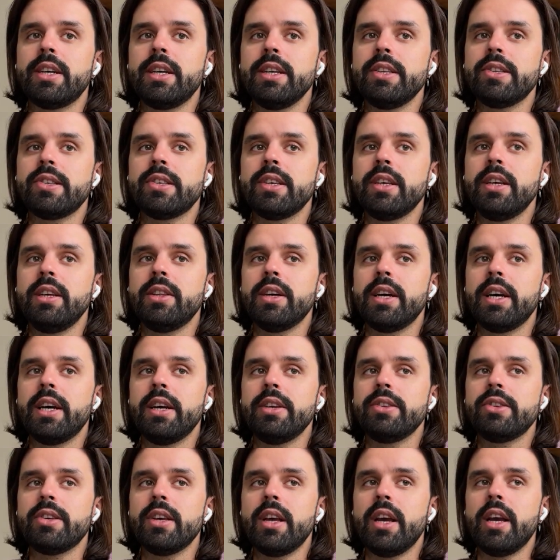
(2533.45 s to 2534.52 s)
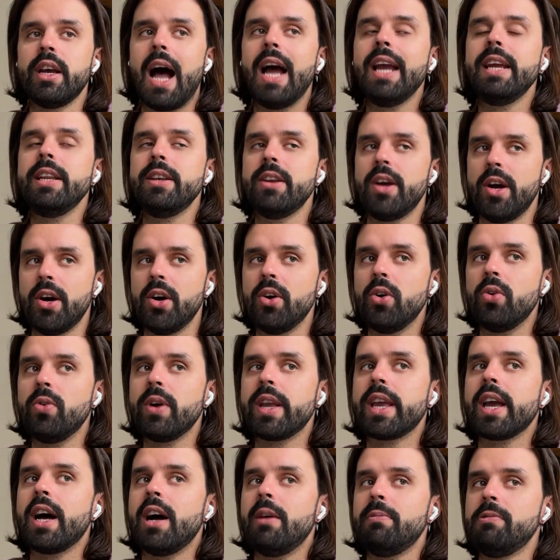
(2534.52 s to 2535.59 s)
I'd say that I know
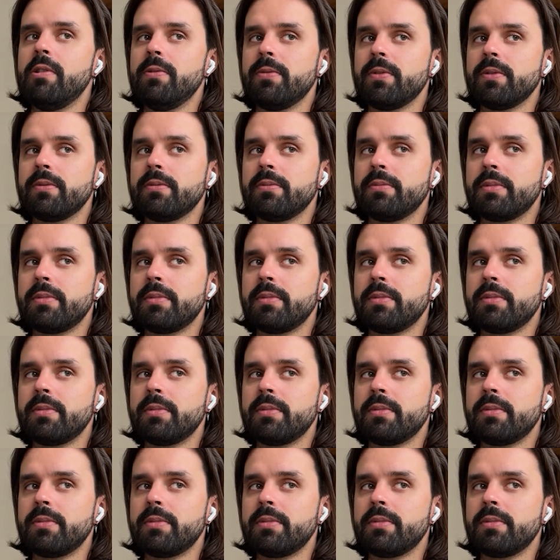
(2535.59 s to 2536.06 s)
a couple of